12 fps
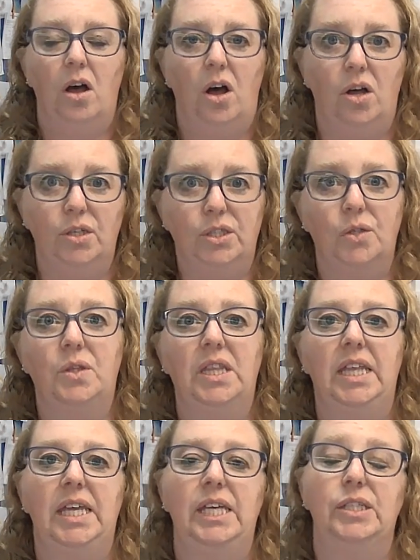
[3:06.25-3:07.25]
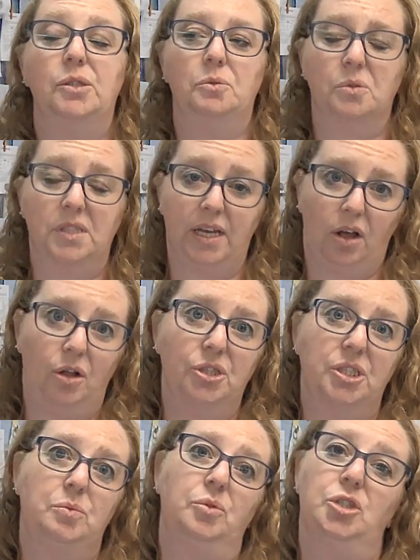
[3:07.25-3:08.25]
Also, the school
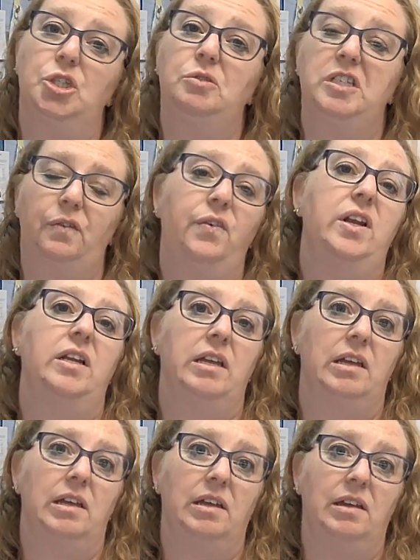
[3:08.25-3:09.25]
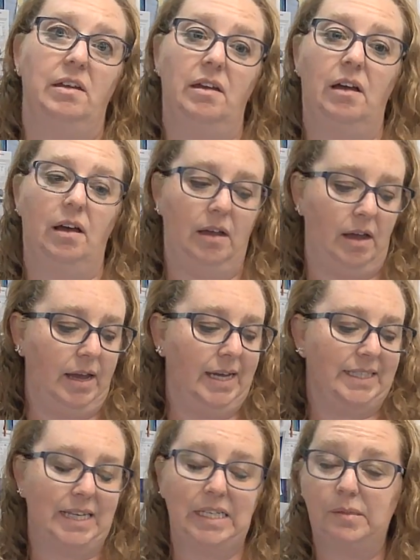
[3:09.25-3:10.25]
psychologist will do different
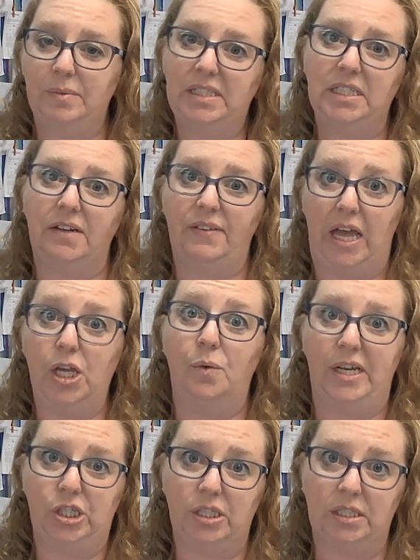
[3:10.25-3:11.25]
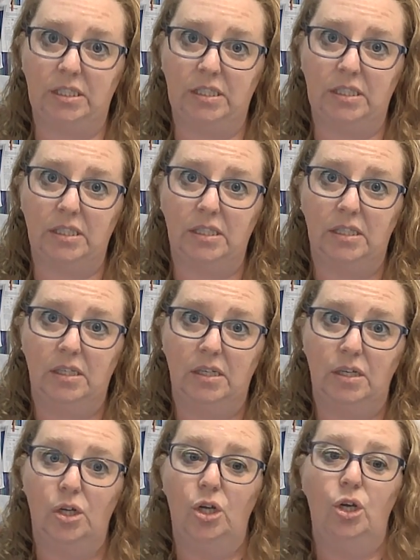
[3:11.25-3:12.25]
assessments and evaluations
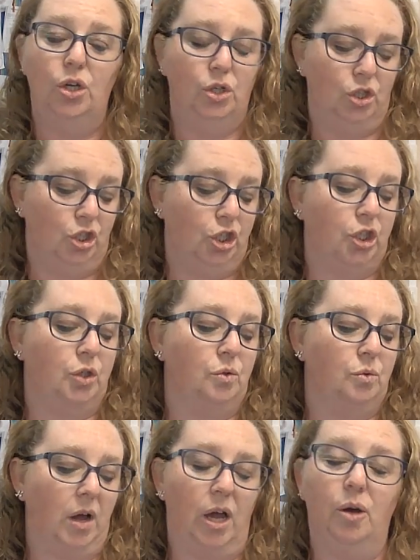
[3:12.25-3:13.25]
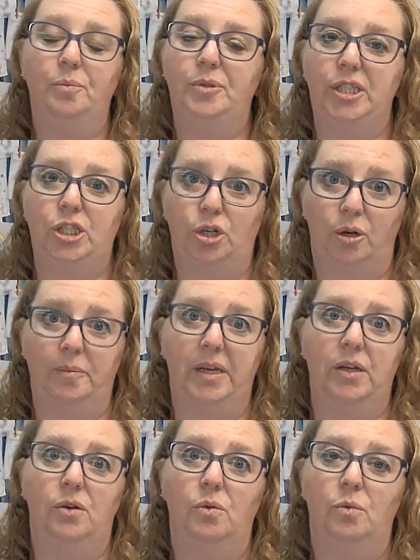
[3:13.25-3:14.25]
to help
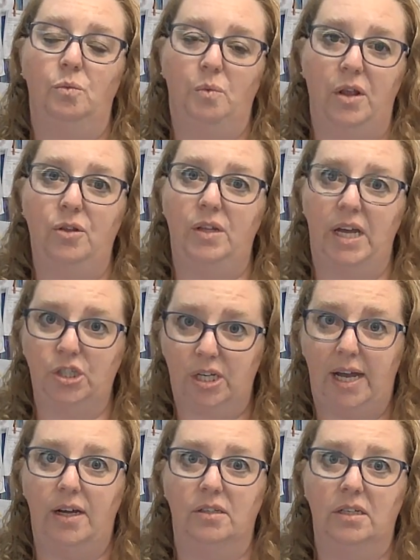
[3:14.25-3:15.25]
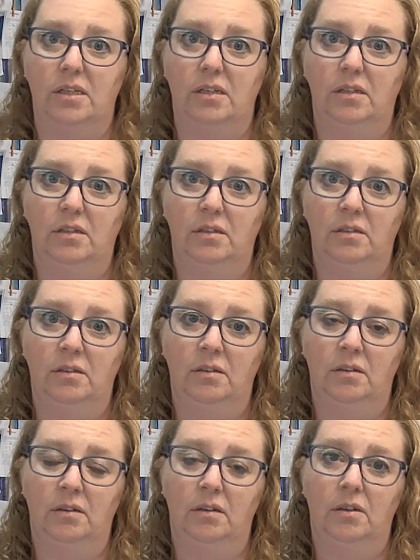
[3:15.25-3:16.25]
determine whether that child
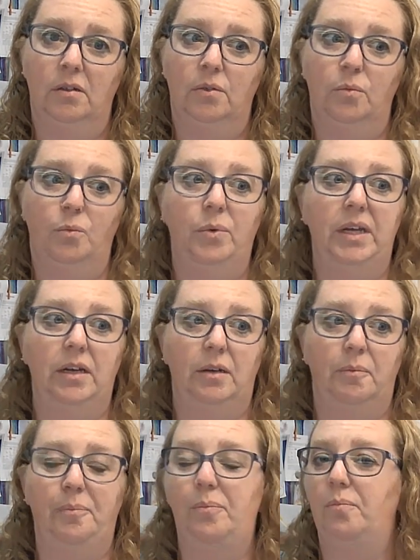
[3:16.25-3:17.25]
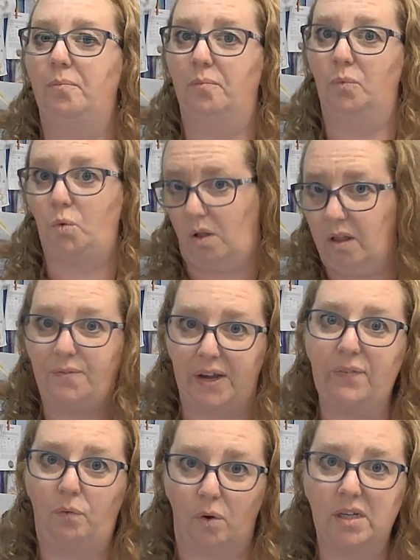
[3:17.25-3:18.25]
will qualify
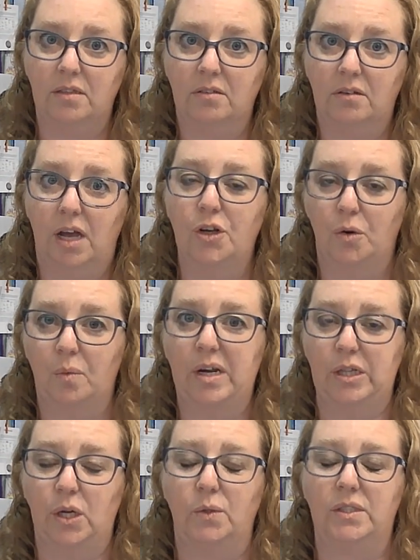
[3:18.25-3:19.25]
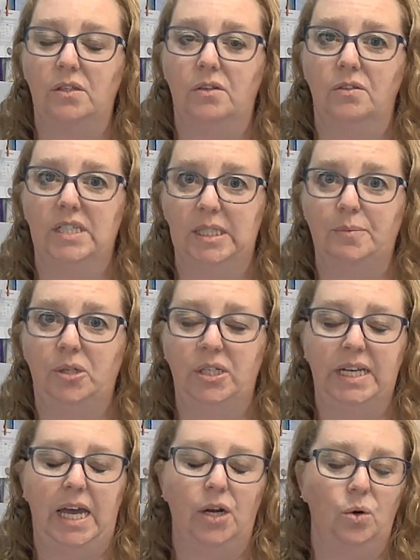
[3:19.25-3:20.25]
for under one of those disability
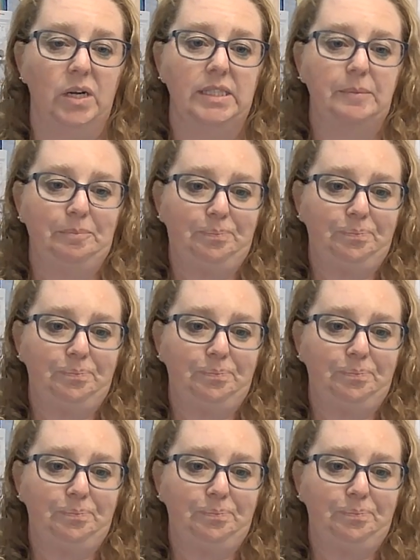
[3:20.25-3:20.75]
categories.